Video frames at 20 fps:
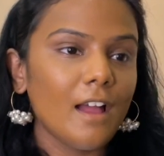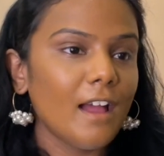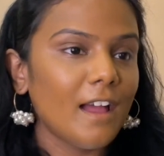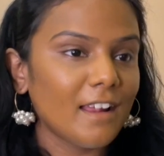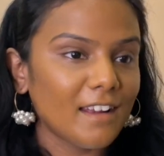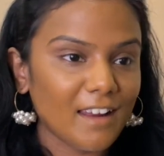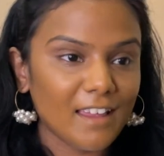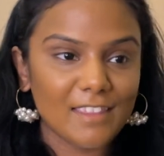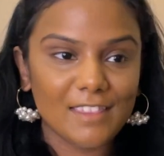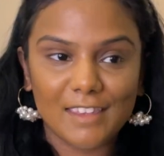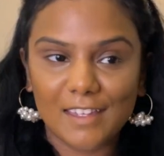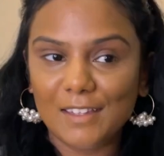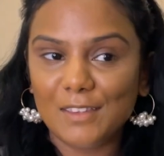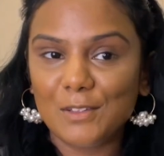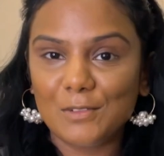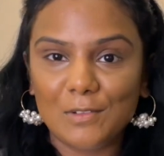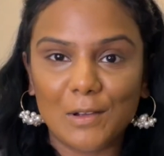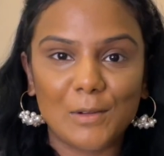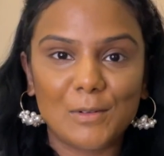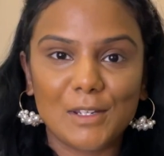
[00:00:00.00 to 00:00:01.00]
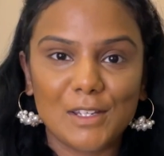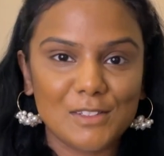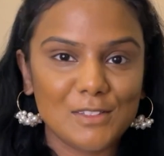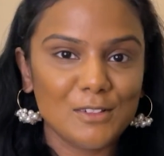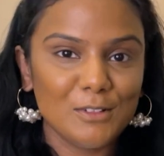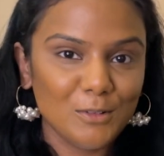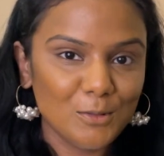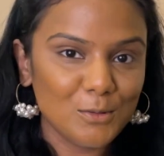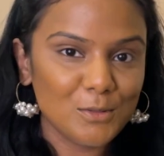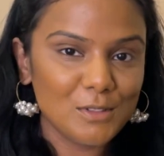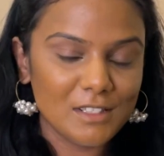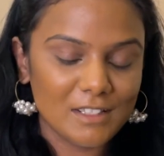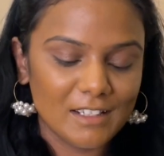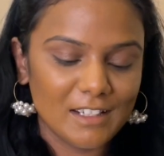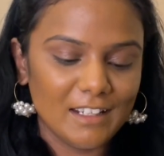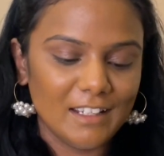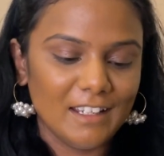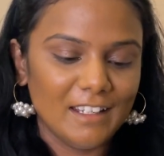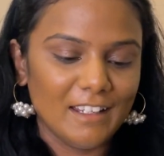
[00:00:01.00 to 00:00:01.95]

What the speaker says: and I think the foundation looks really